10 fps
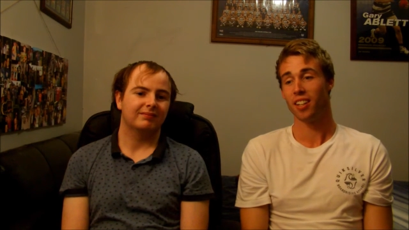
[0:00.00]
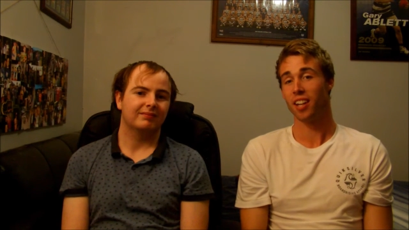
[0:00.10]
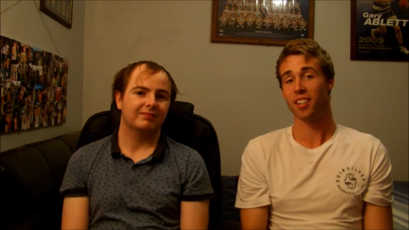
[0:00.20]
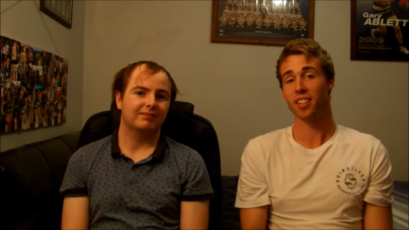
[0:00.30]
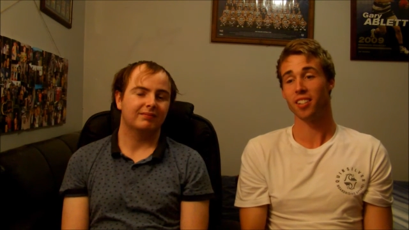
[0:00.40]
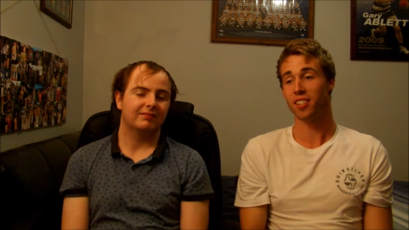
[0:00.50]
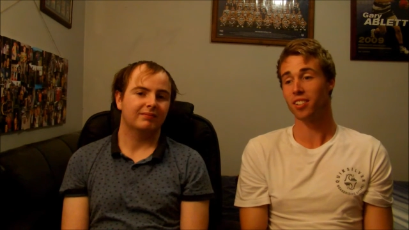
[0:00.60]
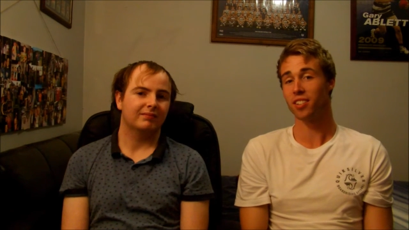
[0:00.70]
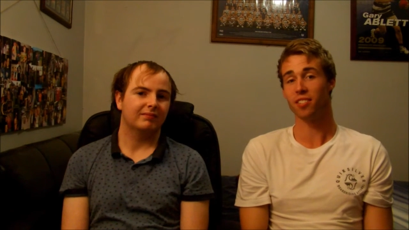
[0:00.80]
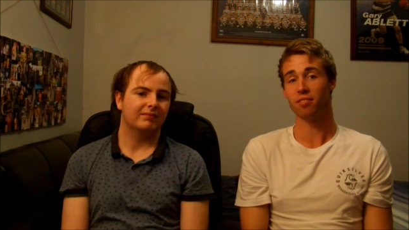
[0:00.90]
Speaker 1: and then you
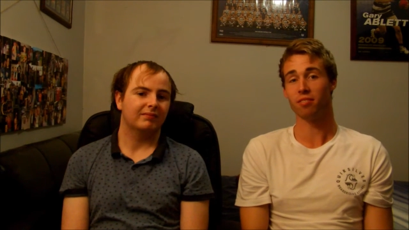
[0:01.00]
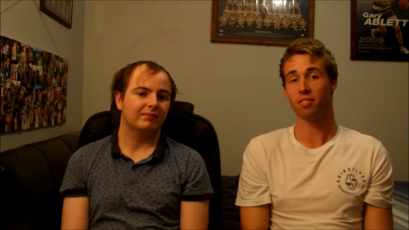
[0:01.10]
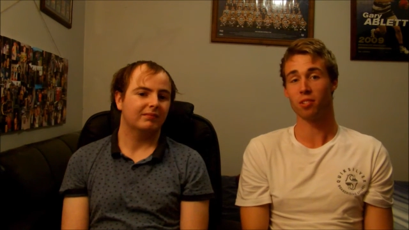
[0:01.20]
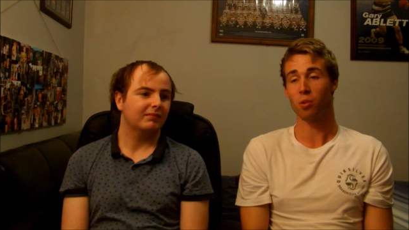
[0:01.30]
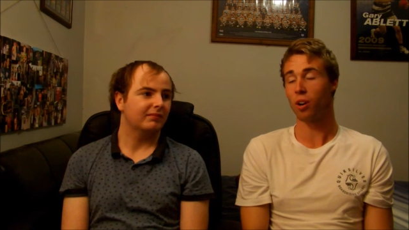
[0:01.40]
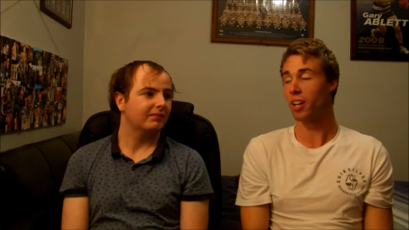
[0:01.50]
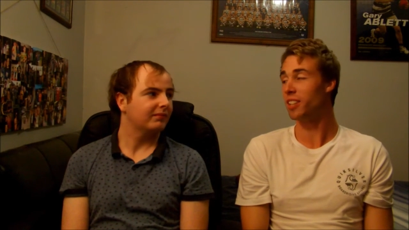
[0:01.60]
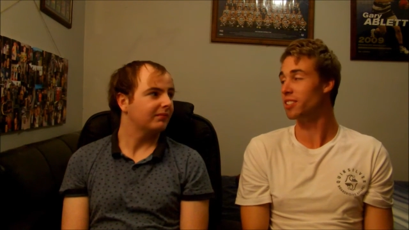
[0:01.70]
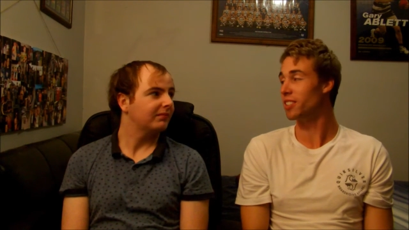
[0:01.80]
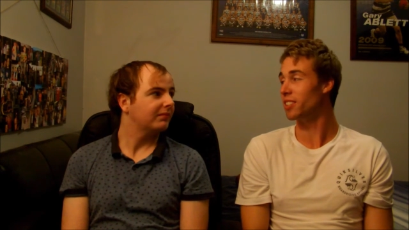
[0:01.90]
could quite
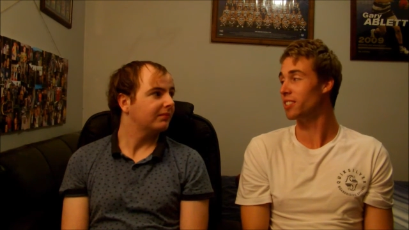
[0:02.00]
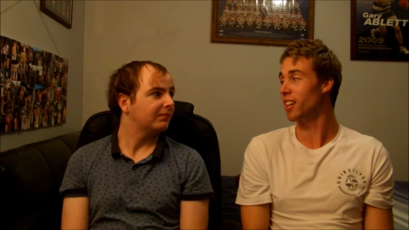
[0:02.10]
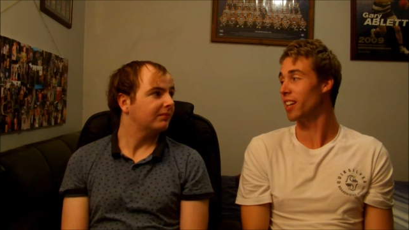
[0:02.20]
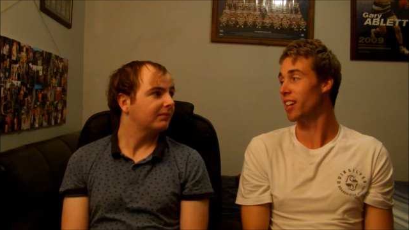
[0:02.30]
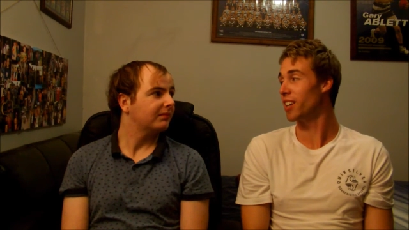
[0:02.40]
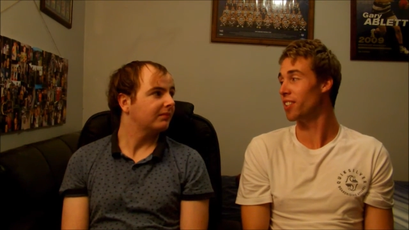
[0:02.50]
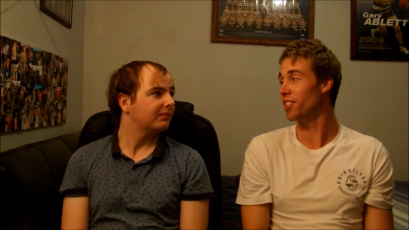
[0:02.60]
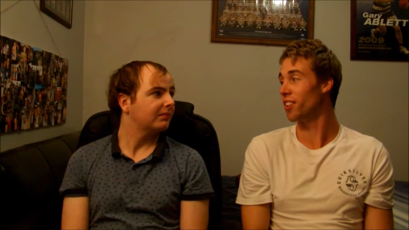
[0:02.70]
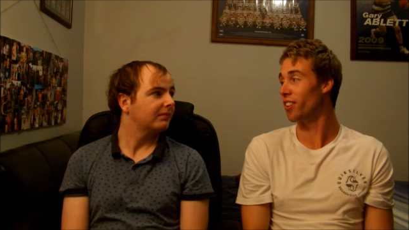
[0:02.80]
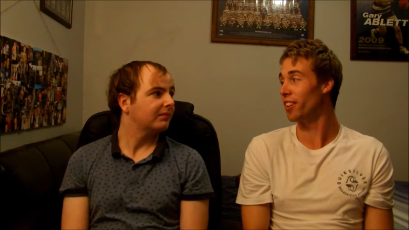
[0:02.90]
easily take either
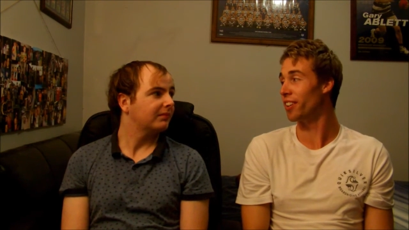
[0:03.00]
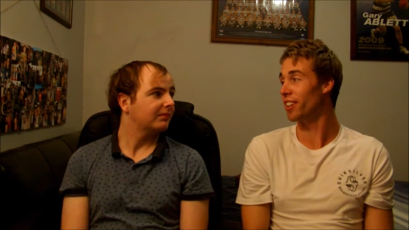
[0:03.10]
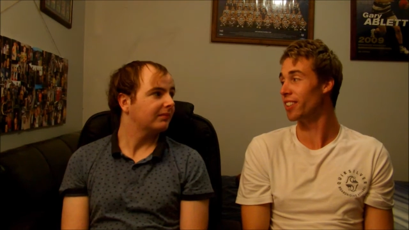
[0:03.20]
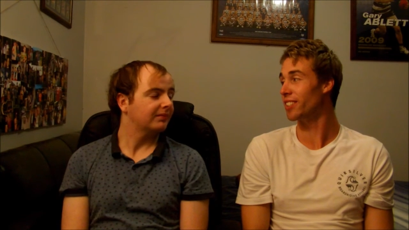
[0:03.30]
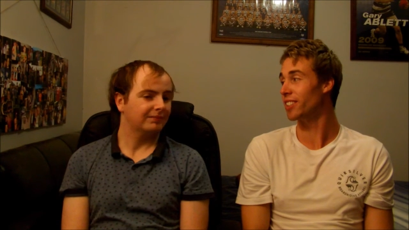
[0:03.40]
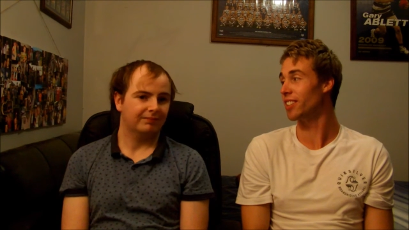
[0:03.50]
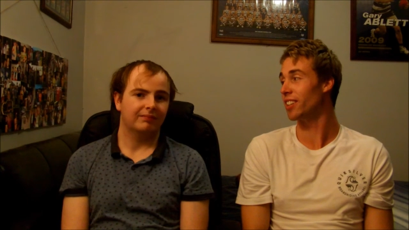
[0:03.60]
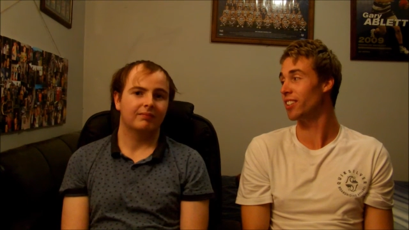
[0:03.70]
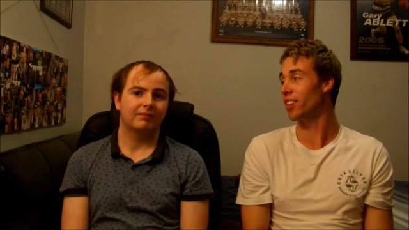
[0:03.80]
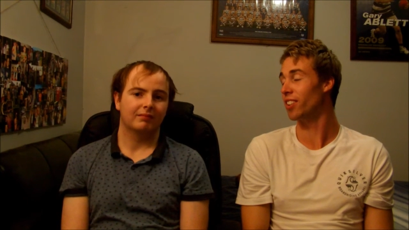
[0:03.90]
side. I guess that's
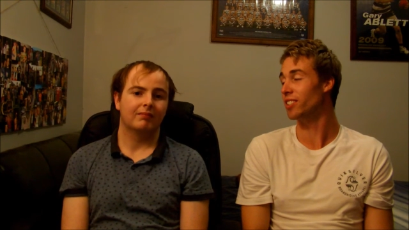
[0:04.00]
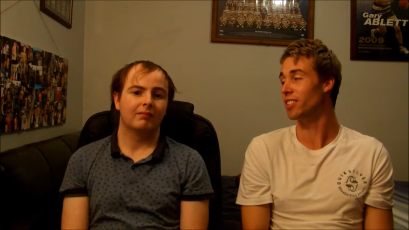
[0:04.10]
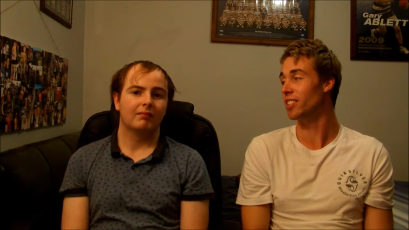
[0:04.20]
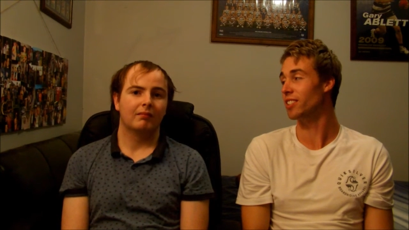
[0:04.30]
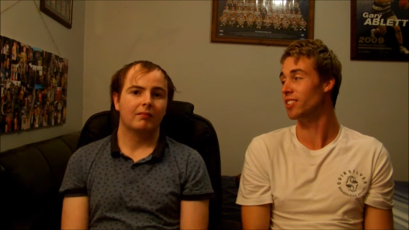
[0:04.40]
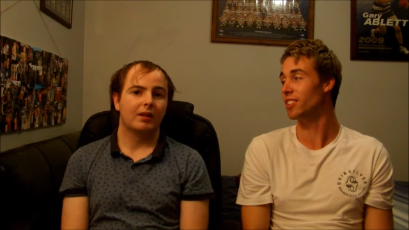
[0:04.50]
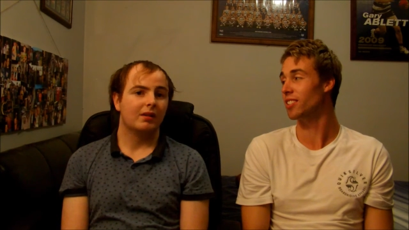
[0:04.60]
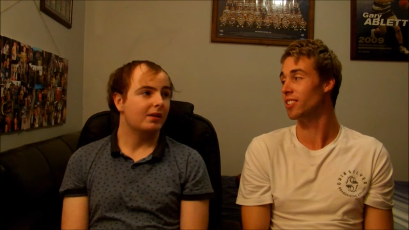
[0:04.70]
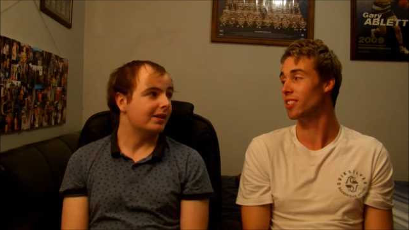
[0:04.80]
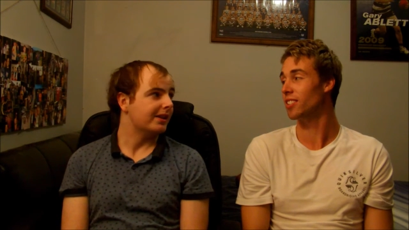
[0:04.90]
how close it is.
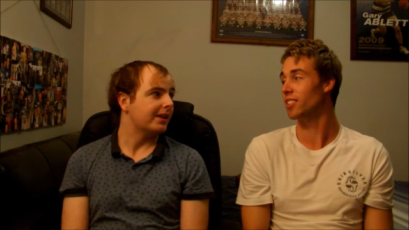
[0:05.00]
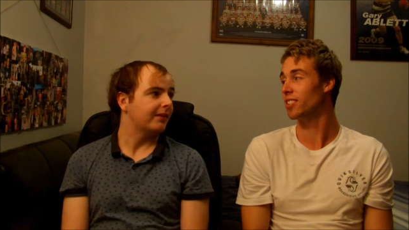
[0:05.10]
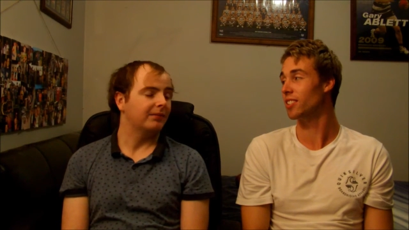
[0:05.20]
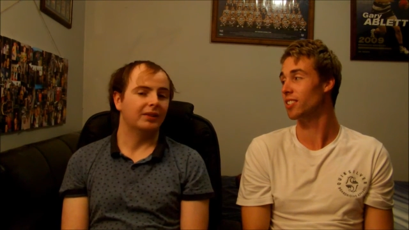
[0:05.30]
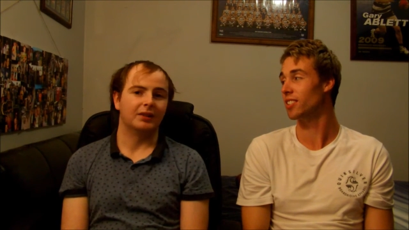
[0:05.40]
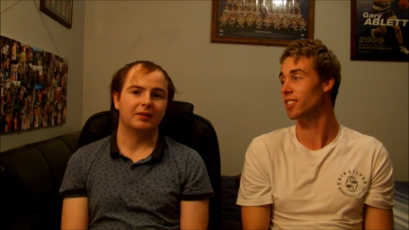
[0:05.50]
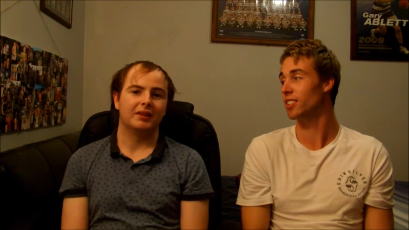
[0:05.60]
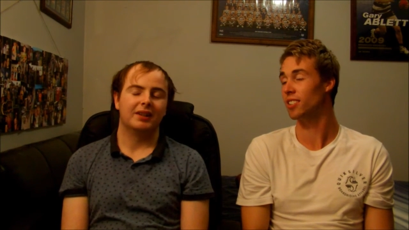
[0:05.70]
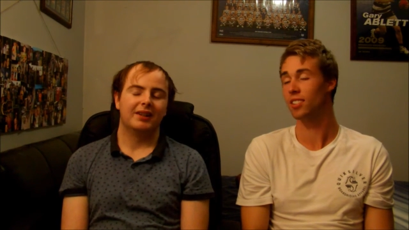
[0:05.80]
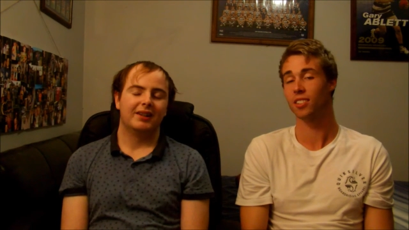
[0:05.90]
Speaker 2: Yeah. yeah. Look,
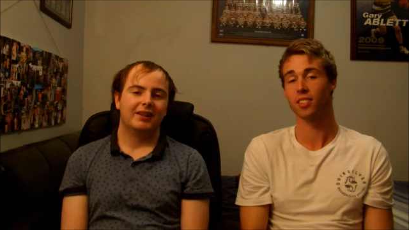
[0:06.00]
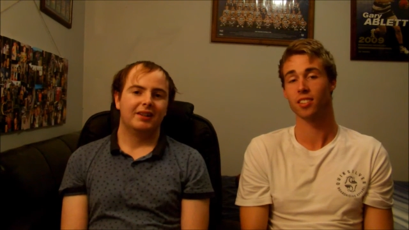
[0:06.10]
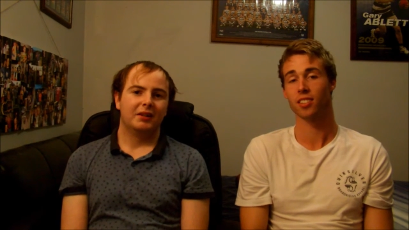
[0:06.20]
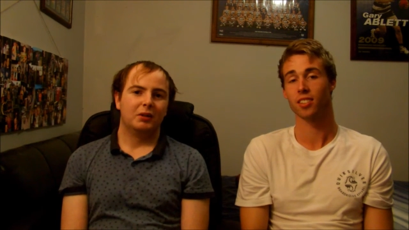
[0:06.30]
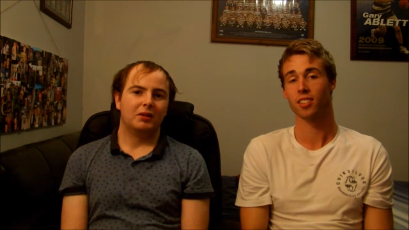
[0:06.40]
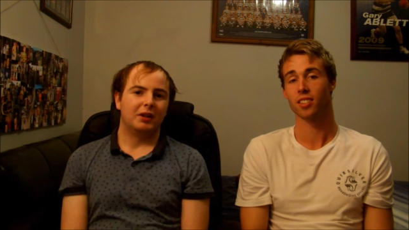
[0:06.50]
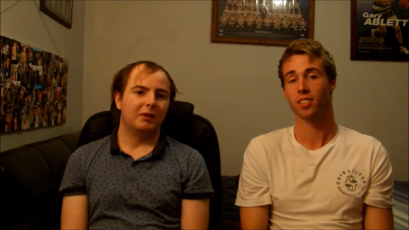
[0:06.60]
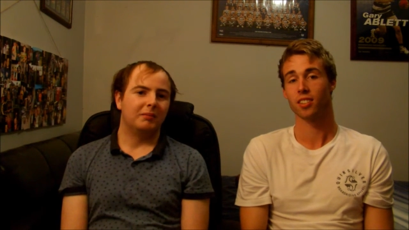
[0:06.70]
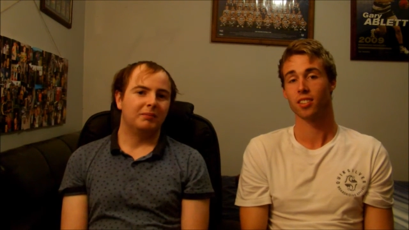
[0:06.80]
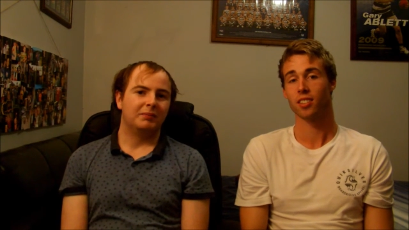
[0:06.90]
look
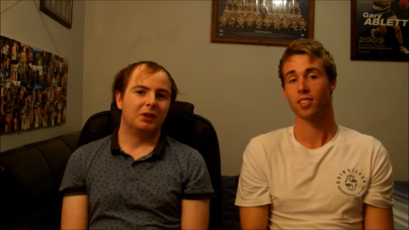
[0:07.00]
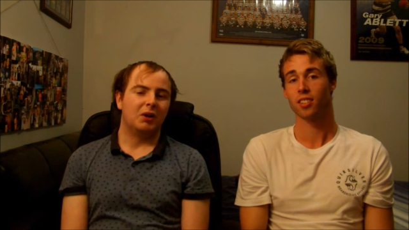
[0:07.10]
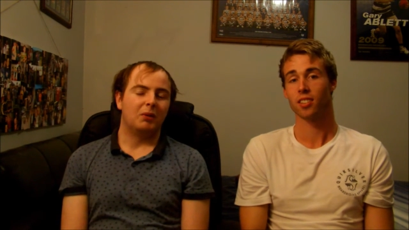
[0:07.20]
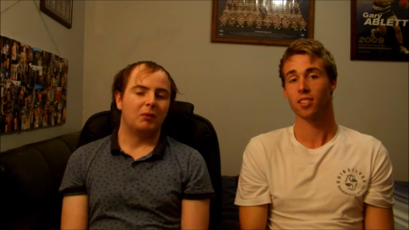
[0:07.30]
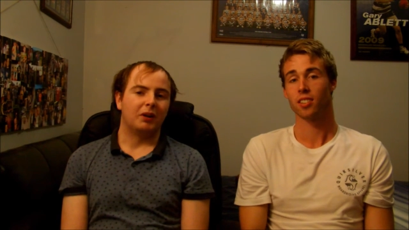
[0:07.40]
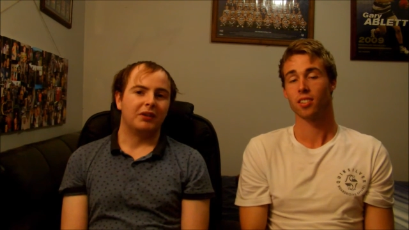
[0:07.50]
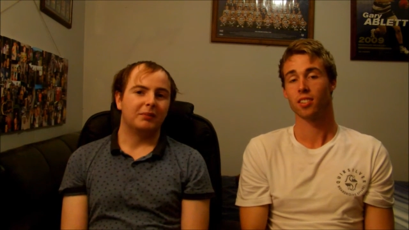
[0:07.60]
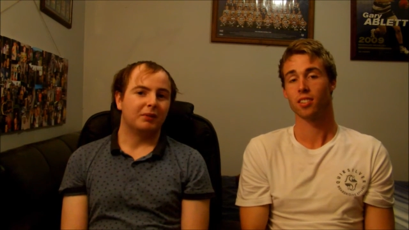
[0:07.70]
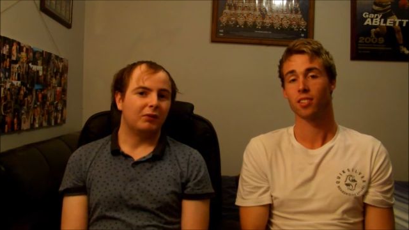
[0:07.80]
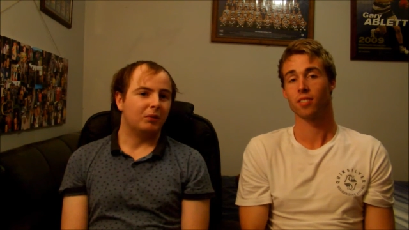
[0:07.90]
going, going by
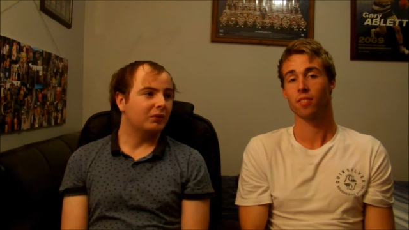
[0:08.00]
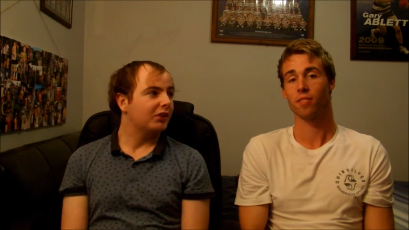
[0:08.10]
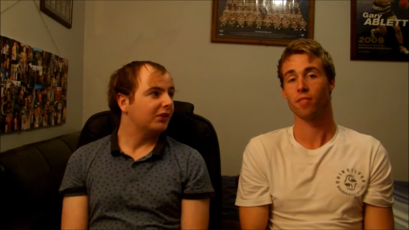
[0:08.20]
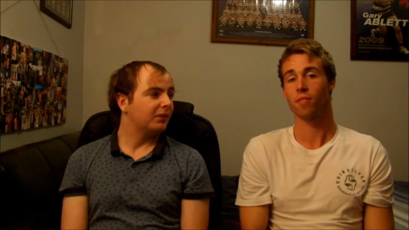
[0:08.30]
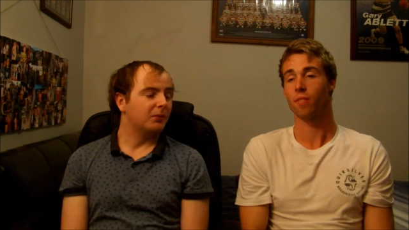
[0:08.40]
recent performances